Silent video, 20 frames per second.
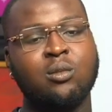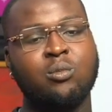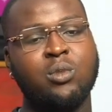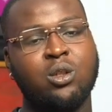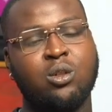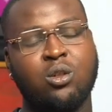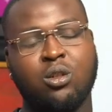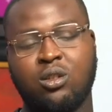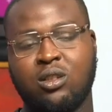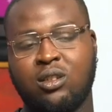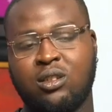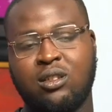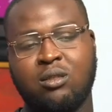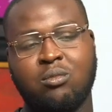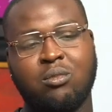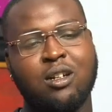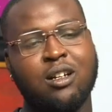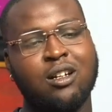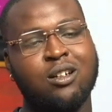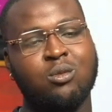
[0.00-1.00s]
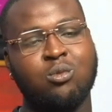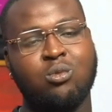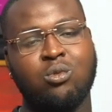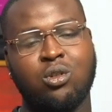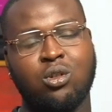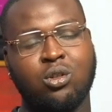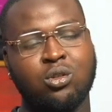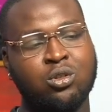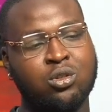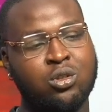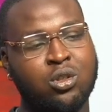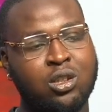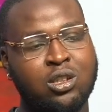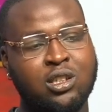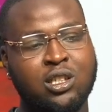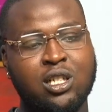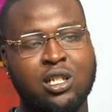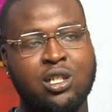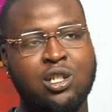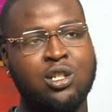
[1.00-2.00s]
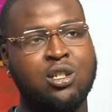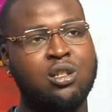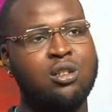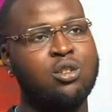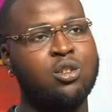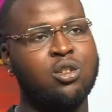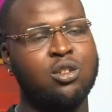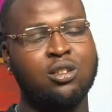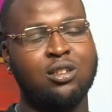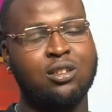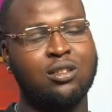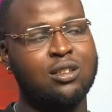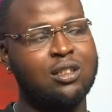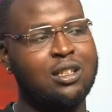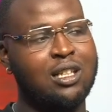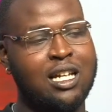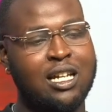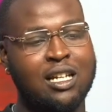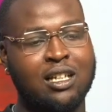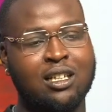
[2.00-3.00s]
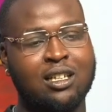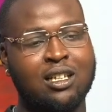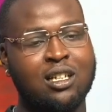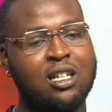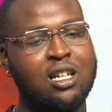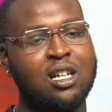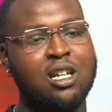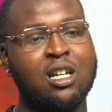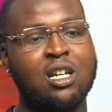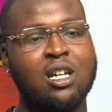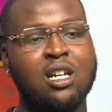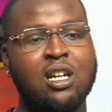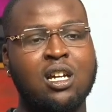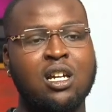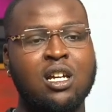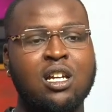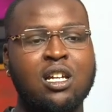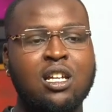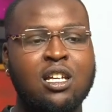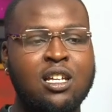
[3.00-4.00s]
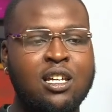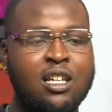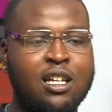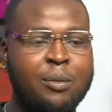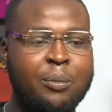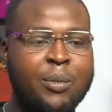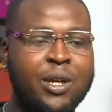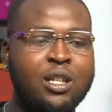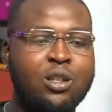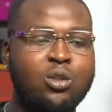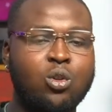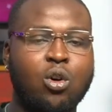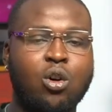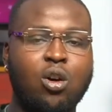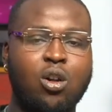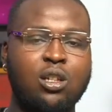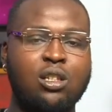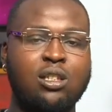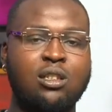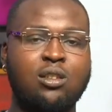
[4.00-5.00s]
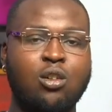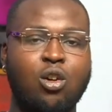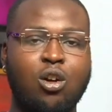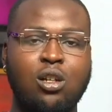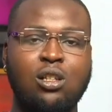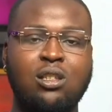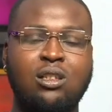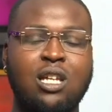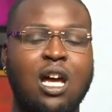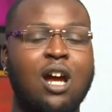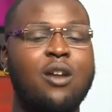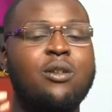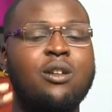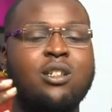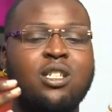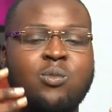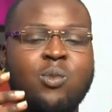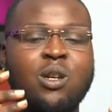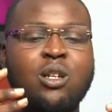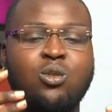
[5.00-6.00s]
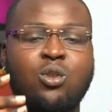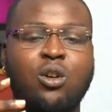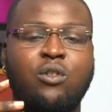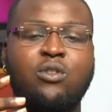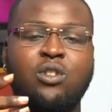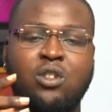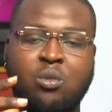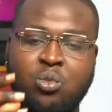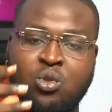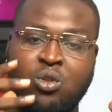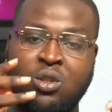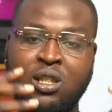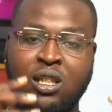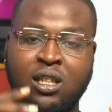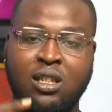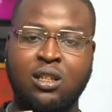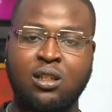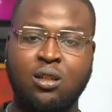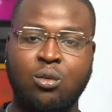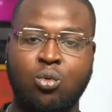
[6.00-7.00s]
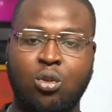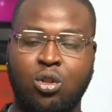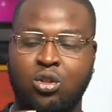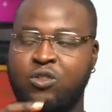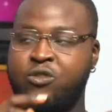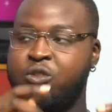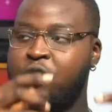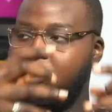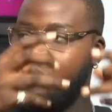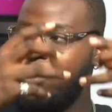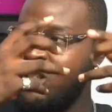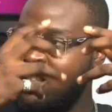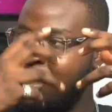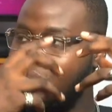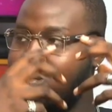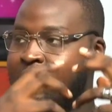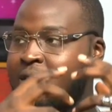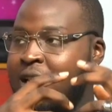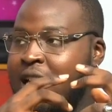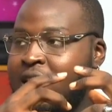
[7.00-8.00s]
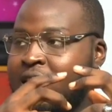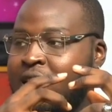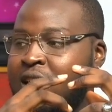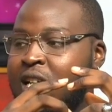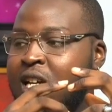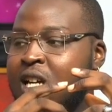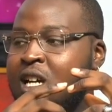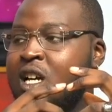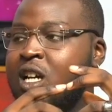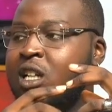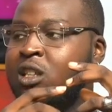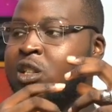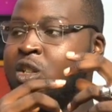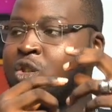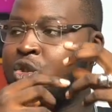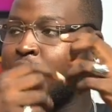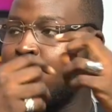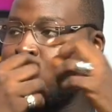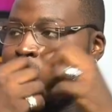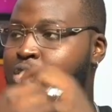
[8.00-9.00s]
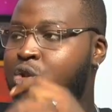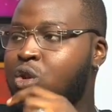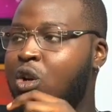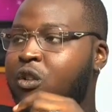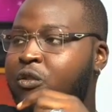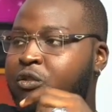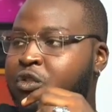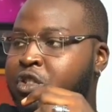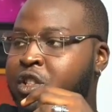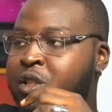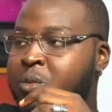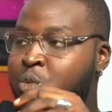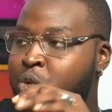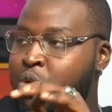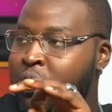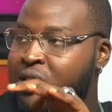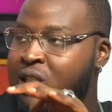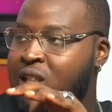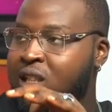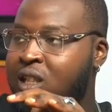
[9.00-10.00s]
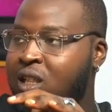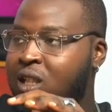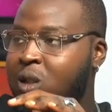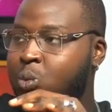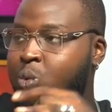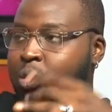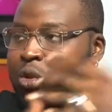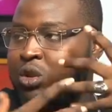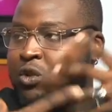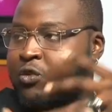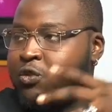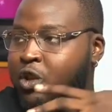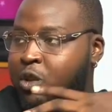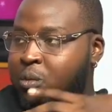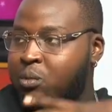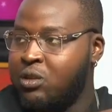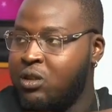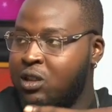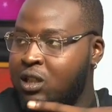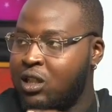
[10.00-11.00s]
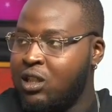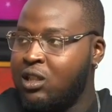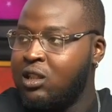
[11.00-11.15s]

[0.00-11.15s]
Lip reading: Because the man was such a genius, like, he made all his arrangement of his music was from him. Like, the structure of his music was from